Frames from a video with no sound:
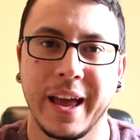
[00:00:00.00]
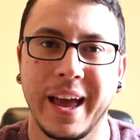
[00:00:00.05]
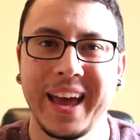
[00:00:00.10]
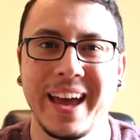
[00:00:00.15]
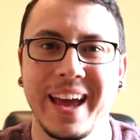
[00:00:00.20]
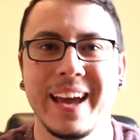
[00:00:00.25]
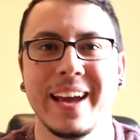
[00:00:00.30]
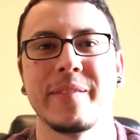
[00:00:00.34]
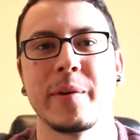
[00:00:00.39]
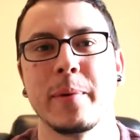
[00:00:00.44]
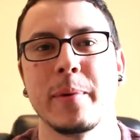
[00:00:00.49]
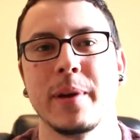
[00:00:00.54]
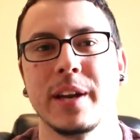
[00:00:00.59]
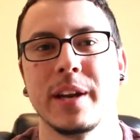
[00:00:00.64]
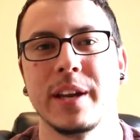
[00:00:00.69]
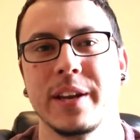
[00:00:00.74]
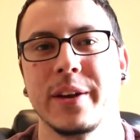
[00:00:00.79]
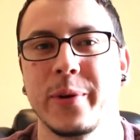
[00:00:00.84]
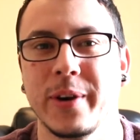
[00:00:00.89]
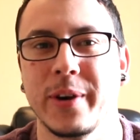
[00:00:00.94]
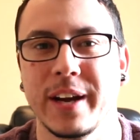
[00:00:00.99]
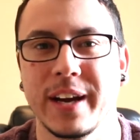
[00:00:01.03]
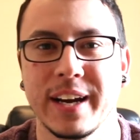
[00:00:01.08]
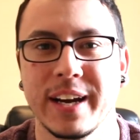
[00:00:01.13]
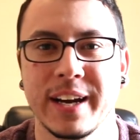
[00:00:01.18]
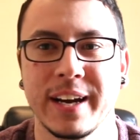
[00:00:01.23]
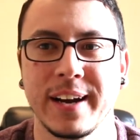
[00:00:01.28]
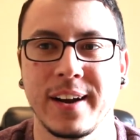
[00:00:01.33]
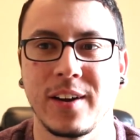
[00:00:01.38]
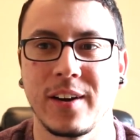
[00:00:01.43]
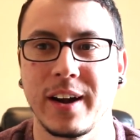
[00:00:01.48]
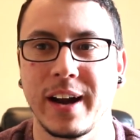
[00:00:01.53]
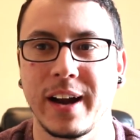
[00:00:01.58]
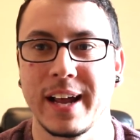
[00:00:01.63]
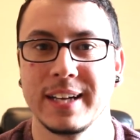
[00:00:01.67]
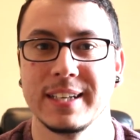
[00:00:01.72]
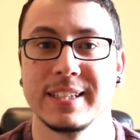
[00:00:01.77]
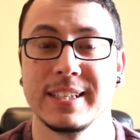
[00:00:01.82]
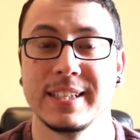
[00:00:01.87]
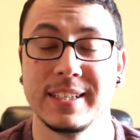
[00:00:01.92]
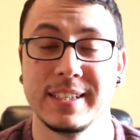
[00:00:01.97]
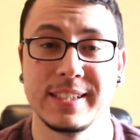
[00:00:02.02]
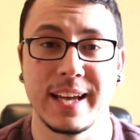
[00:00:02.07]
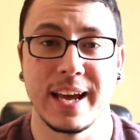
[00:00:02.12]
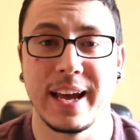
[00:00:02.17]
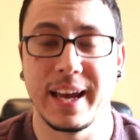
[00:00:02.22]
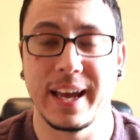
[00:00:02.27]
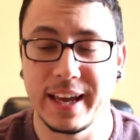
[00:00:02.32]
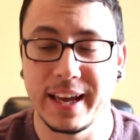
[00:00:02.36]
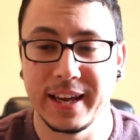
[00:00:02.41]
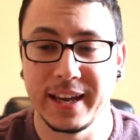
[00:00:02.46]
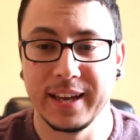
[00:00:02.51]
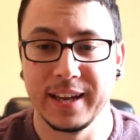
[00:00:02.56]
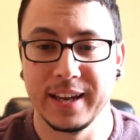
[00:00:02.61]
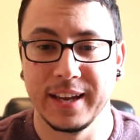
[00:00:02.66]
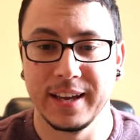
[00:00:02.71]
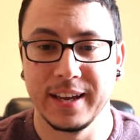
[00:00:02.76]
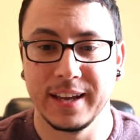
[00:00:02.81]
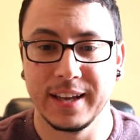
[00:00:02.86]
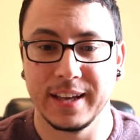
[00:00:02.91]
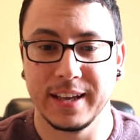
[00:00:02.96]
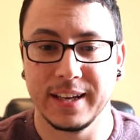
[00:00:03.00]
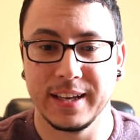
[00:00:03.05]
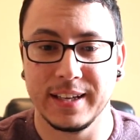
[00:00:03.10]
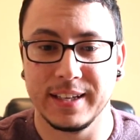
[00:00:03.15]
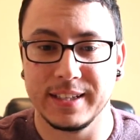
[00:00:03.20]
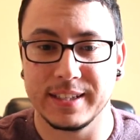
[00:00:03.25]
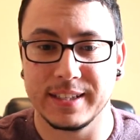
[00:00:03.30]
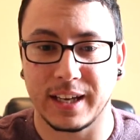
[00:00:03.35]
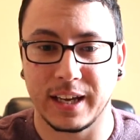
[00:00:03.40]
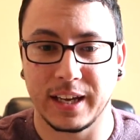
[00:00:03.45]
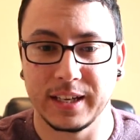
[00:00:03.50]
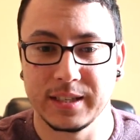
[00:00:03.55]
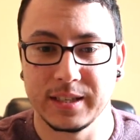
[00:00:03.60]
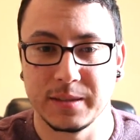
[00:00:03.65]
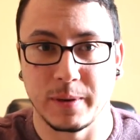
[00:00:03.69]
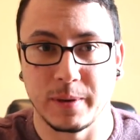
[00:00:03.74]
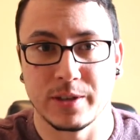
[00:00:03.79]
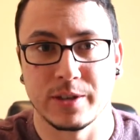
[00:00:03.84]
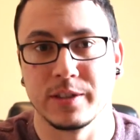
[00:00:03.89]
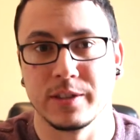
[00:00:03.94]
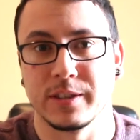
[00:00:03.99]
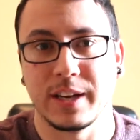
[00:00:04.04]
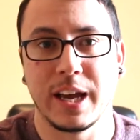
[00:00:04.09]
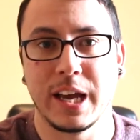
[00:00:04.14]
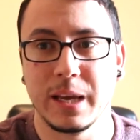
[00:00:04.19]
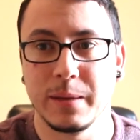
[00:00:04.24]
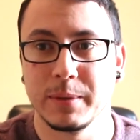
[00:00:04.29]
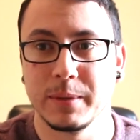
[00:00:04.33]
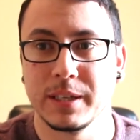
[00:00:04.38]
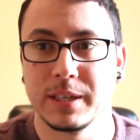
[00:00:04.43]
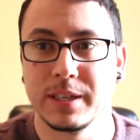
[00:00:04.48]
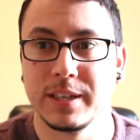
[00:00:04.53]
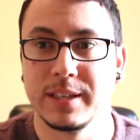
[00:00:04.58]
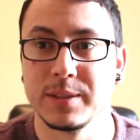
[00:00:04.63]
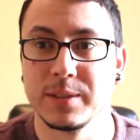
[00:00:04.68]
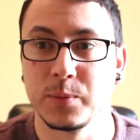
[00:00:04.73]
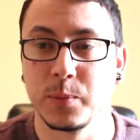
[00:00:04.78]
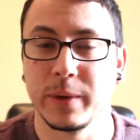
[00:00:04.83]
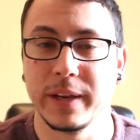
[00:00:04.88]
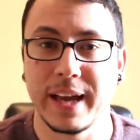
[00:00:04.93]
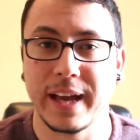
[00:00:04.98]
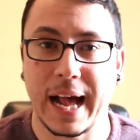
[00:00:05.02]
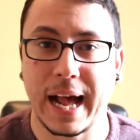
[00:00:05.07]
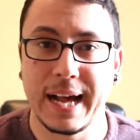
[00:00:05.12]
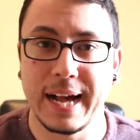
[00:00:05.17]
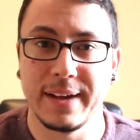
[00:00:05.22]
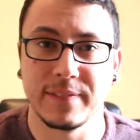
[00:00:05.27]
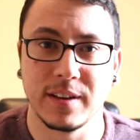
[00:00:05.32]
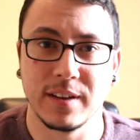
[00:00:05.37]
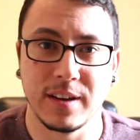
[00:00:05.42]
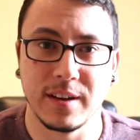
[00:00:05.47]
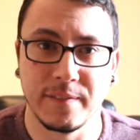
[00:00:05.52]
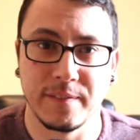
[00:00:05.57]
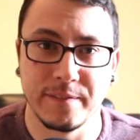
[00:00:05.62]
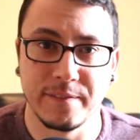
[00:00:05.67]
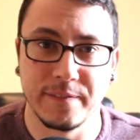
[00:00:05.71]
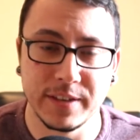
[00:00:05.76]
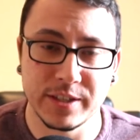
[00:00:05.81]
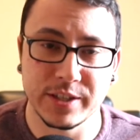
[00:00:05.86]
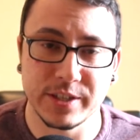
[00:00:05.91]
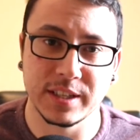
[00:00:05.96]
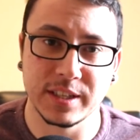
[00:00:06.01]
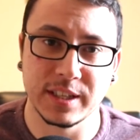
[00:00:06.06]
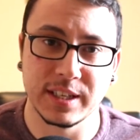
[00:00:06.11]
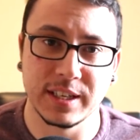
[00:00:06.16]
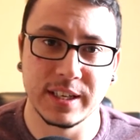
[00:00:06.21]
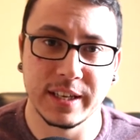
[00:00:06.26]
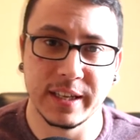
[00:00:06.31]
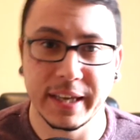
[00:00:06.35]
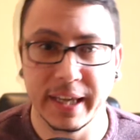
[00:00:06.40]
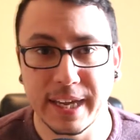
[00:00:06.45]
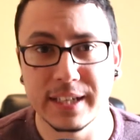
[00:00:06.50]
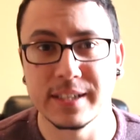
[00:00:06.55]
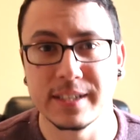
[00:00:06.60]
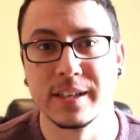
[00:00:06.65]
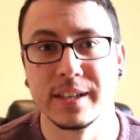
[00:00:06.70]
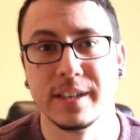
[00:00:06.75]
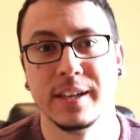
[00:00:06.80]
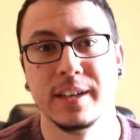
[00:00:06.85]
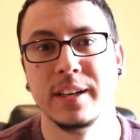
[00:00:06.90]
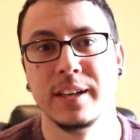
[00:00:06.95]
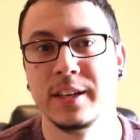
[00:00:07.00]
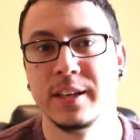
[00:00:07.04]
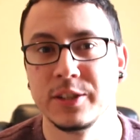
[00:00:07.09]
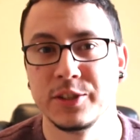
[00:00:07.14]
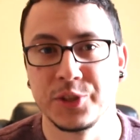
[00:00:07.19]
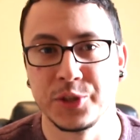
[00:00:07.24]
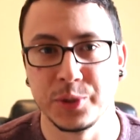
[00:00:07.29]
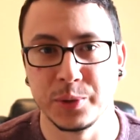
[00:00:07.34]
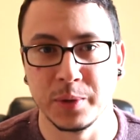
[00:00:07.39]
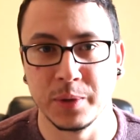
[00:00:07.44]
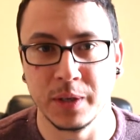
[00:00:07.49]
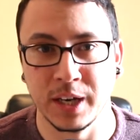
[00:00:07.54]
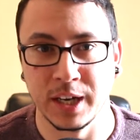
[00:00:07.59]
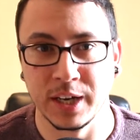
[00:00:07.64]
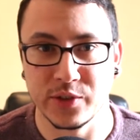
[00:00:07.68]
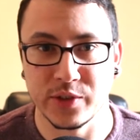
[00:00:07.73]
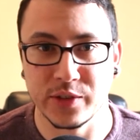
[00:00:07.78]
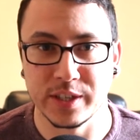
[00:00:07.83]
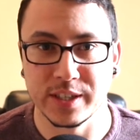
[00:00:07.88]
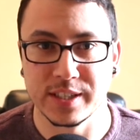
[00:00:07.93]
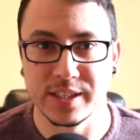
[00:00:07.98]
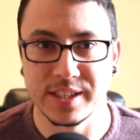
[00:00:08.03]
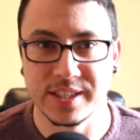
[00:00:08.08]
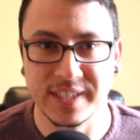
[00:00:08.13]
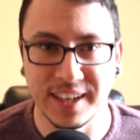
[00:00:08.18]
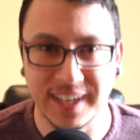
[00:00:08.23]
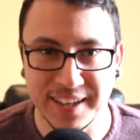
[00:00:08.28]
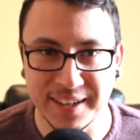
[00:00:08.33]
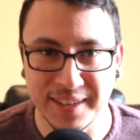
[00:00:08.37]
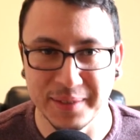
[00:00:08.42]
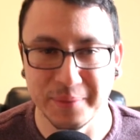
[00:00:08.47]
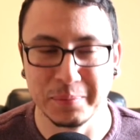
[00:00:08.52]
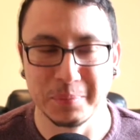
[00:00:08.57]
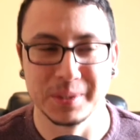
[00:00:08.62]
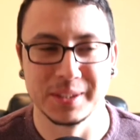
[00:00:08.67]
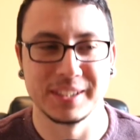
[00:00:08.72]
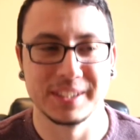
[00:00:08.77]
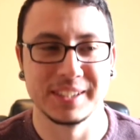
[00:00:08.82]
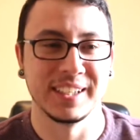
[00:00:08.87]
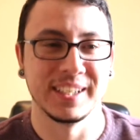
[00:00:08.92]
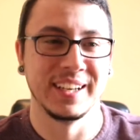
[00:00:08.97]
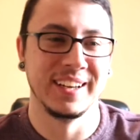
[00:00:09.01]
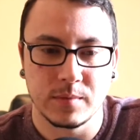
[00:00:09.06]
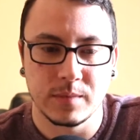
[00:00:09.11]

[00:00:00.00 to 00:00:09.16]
Hey everybody, Dorean here, and today is a special day because we have officially hit 200 subs.